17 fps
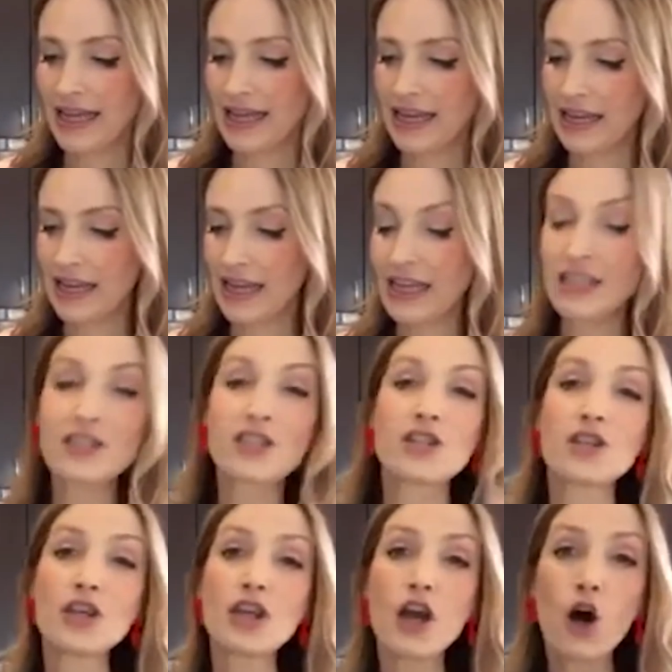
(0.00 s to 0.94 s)
it is
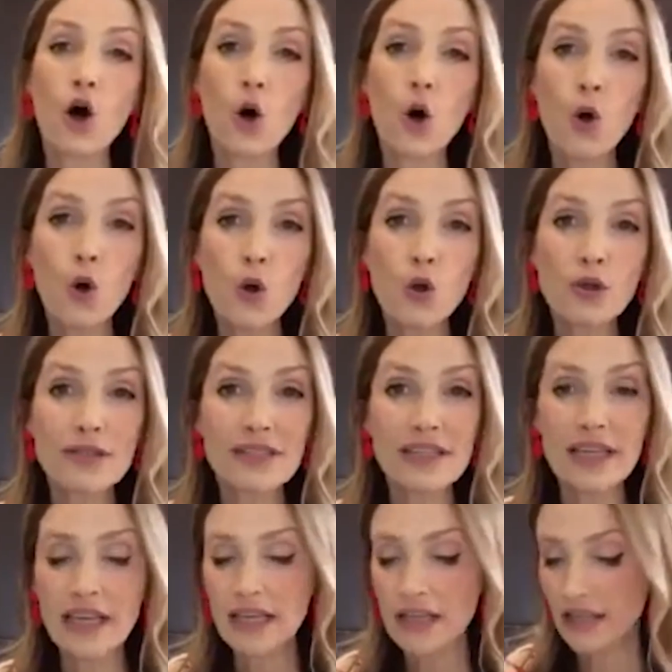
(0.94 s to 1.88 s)
the whole
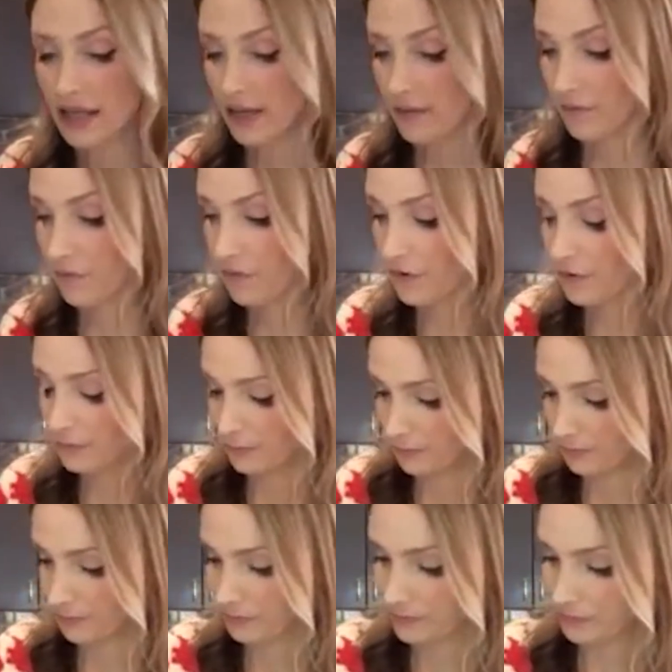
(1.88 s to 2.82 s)
tea leaf.
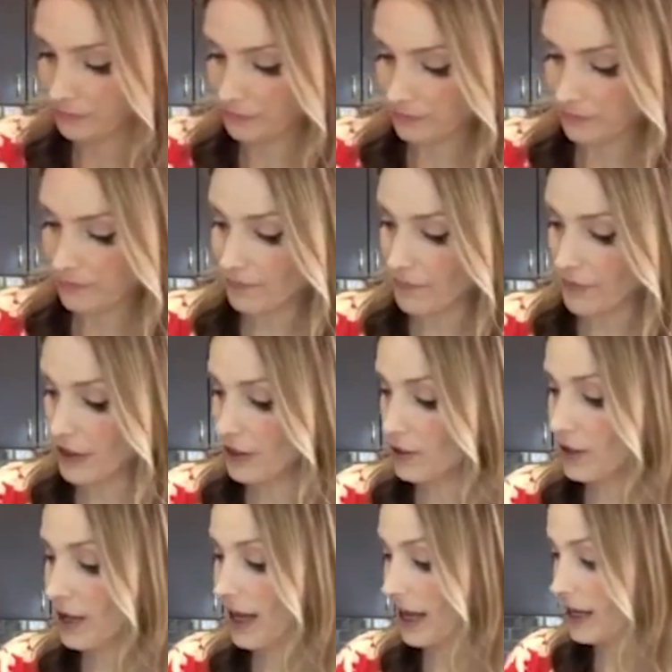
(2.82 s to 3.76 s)

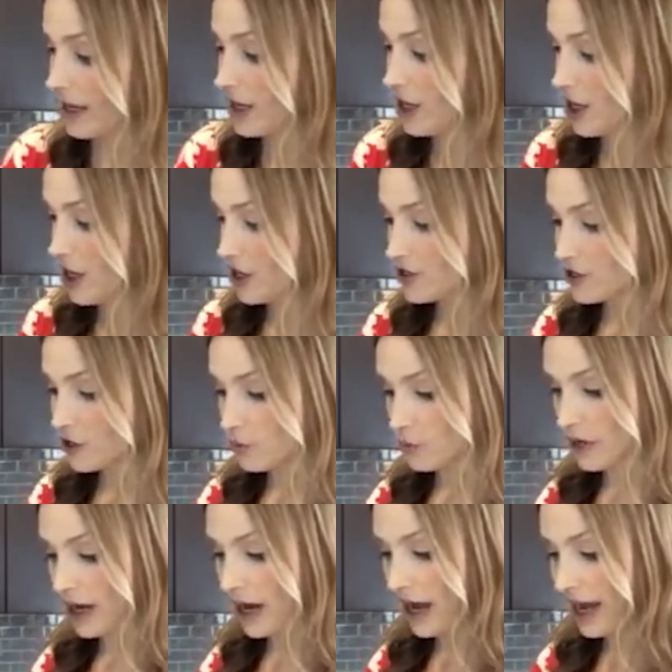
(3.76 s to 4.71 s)
Okay, so
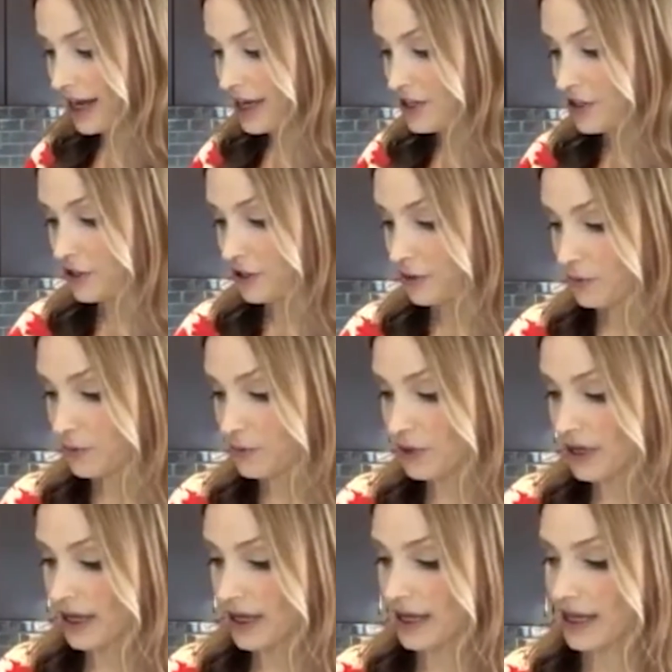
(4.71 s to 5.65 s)
what I do
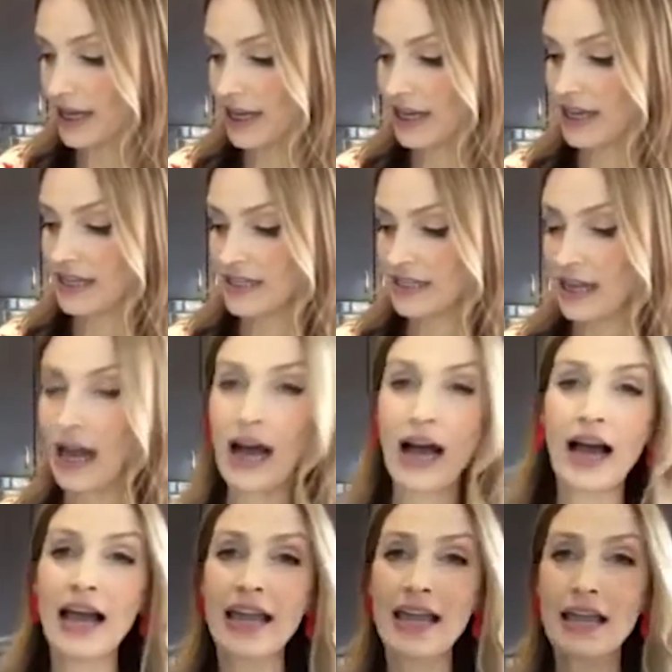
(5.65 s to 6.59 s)
is
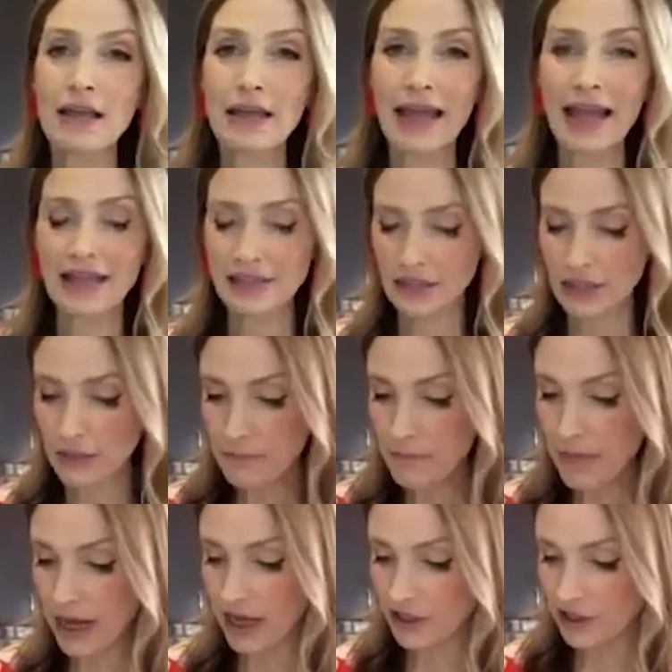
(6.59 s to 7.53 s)
I get
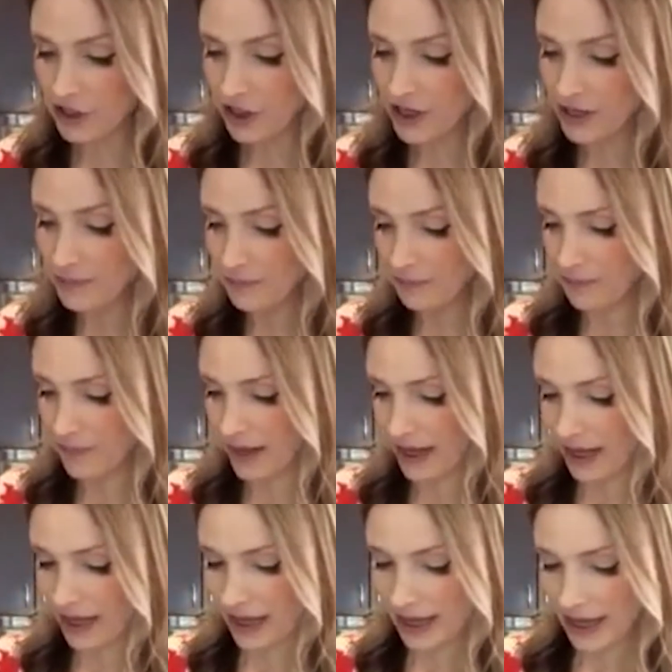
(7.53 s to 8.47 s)
some matcha,
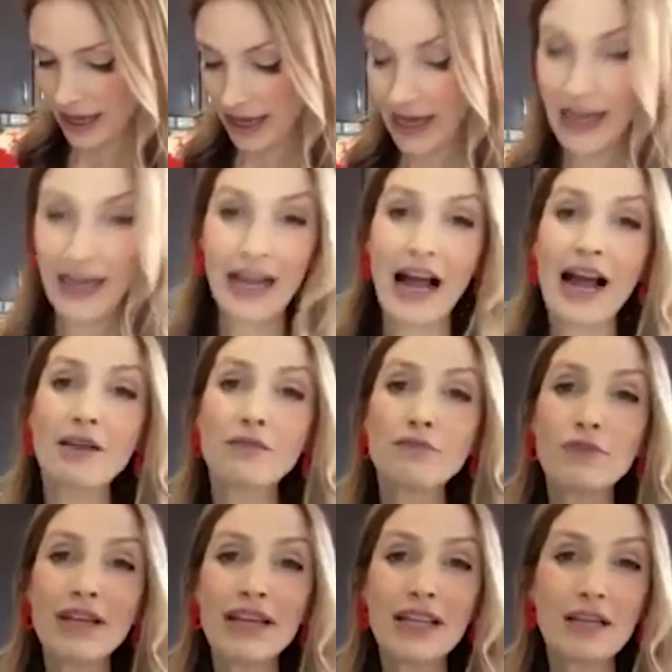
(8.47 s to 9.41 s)
and I
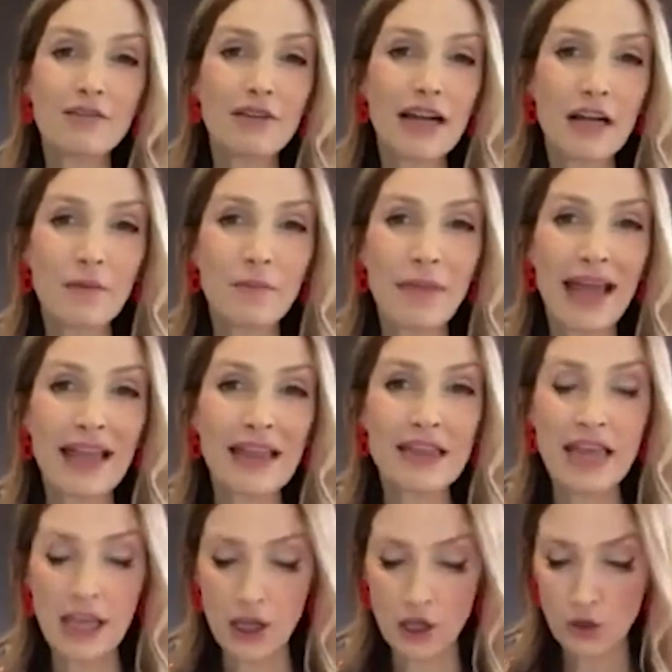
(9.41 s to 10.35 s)
really
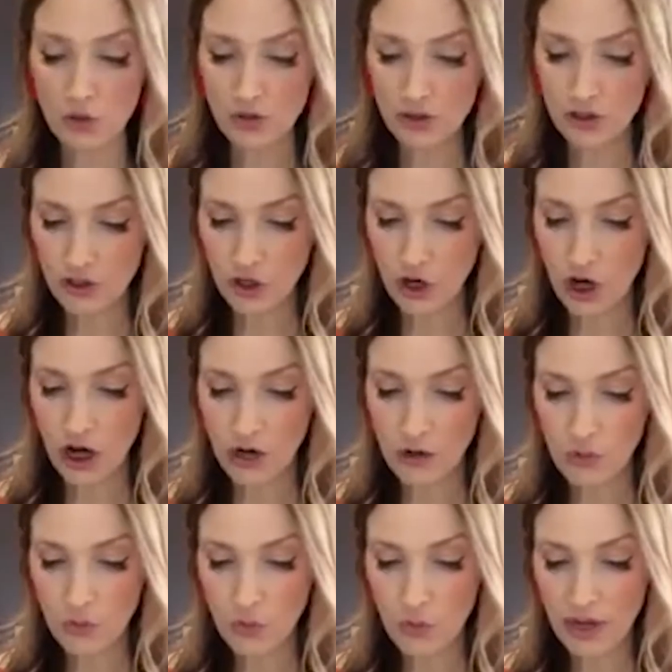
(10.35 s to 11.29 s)
recommend that you
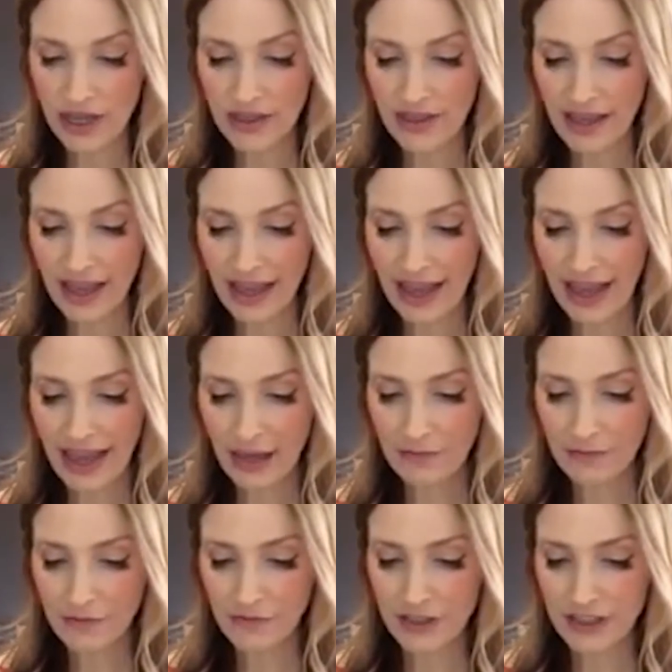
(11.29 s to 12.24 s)
start with a
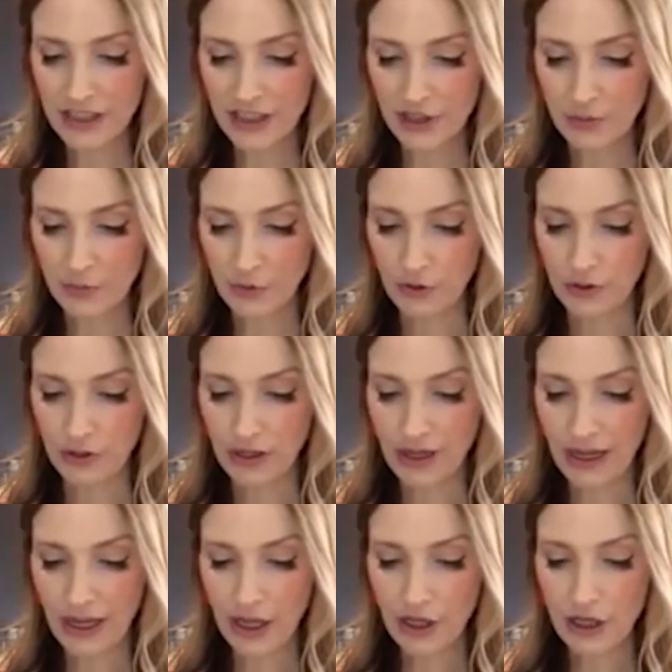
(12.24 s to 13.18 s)
half of a teaspoon.
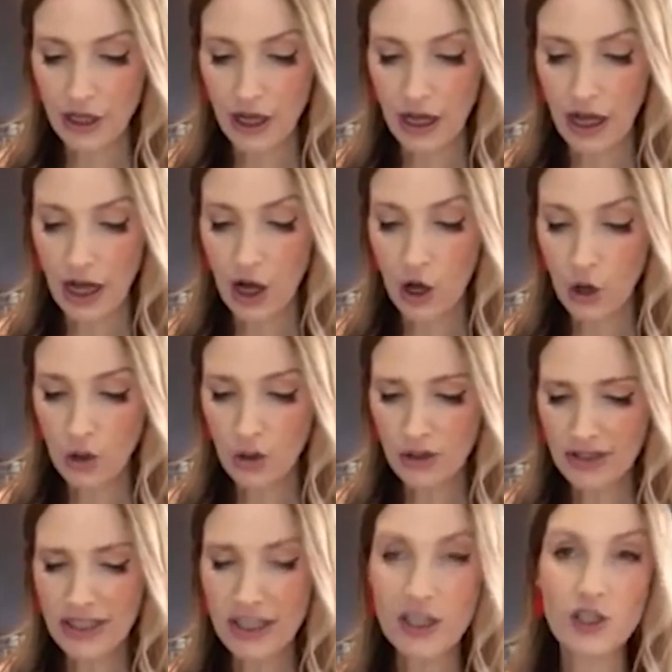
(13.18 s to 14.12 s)
A
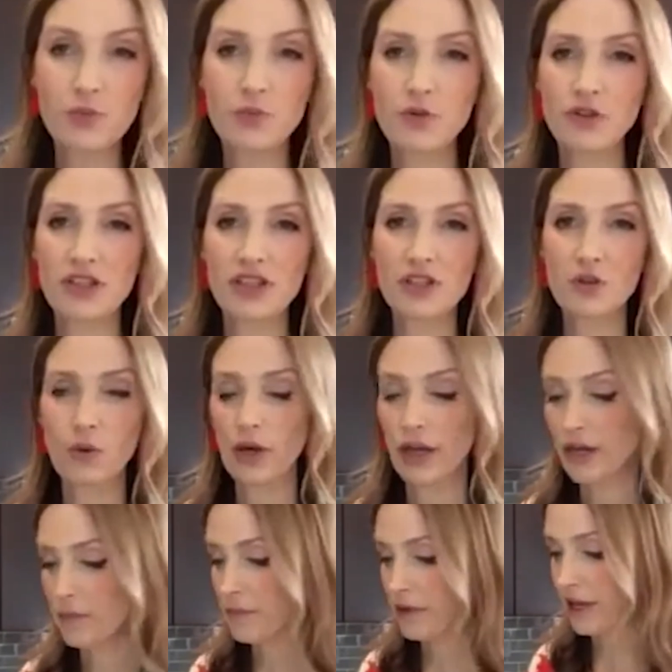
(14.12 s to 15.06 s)
whole teaspoon is
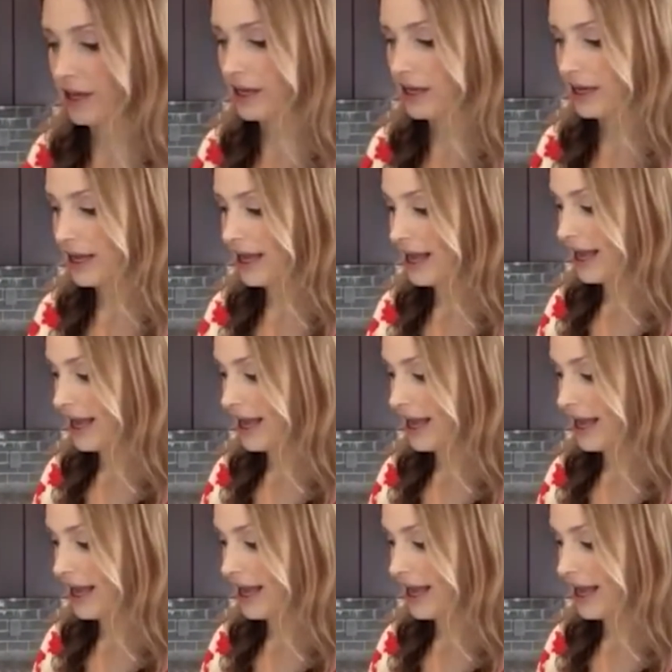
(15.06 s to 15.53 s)
quite a bit,